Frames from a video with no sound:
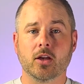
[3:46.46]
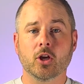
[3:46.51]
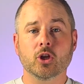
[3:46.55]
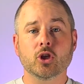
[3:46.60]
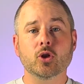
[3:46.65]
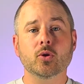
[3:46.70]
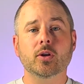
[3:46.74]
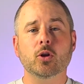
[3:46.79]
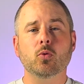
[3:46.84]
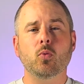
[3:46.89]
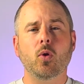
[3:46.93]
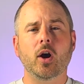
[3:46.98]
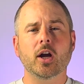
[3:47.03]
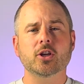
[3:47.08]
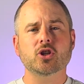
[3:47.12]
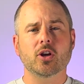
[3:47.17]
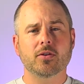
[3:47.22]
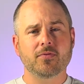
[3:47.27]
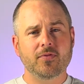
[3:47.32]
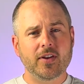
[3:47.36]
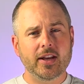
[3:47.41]
You can
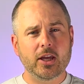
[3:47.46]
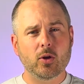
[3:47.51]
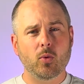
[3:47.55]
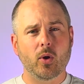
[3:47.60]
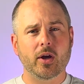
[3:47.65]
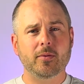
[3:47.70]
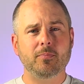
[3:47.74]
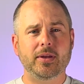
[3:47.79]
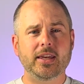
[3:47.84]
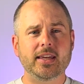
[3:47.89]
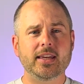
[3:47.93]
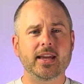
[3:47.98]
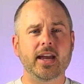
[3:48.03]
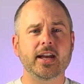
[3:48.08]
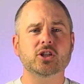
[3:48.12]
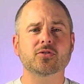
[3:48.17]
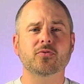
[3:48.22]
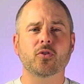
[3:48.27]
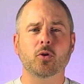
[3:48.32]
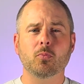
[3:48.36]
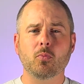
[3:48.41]
watch our video on
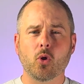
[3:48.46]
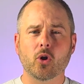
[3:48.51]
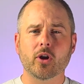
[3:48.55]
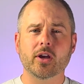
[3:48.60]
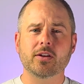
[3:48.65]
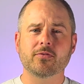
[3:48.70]
pH for more